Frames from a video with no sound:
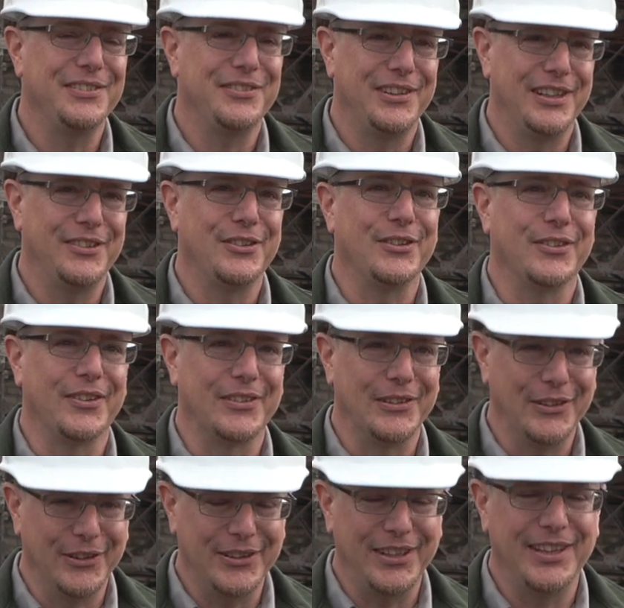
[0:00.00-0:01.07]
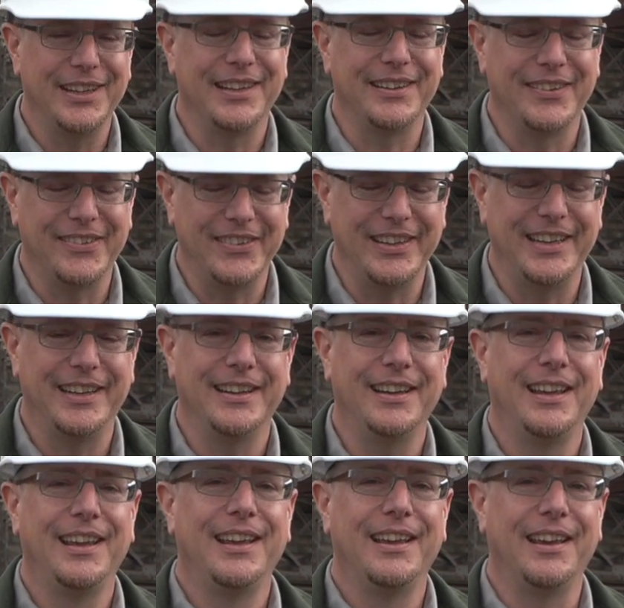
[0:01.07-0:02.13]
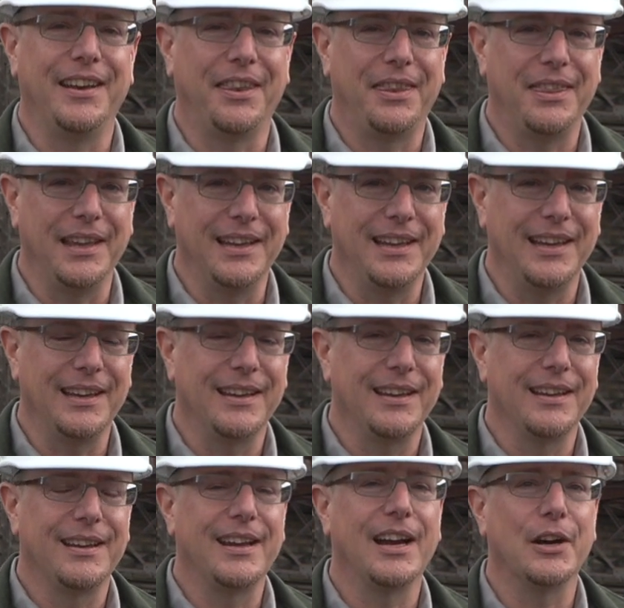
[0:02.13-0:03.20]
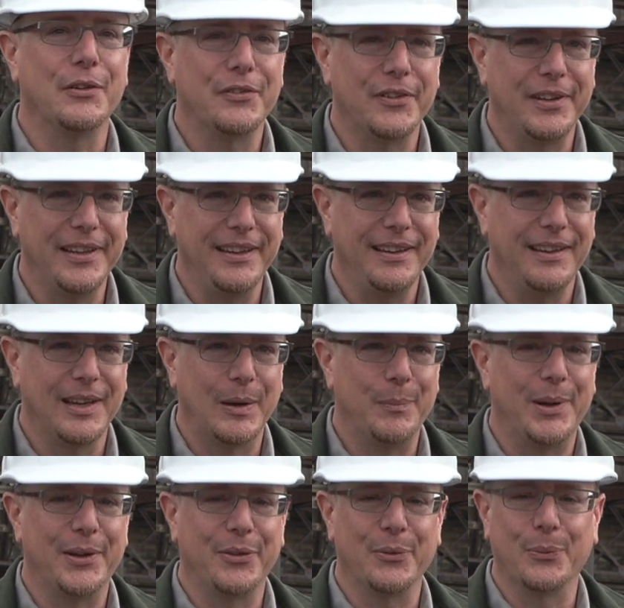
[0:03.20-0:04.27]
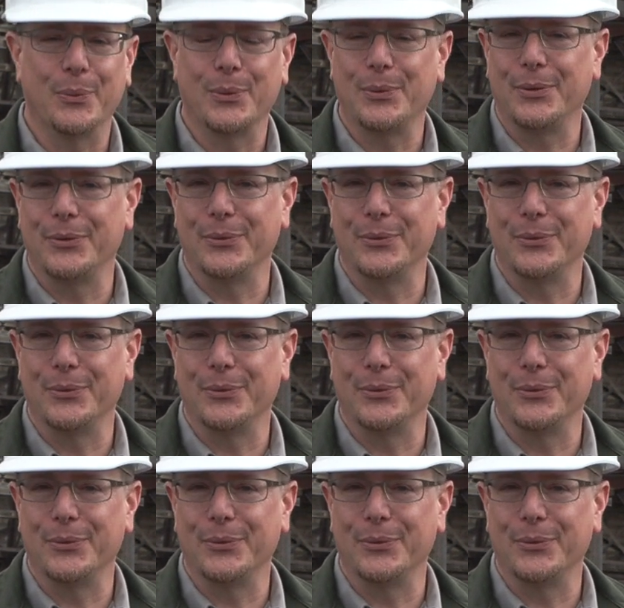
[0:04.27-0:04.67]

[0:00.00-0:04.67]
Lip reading: features, is looking and seeing and thinking carefully about the world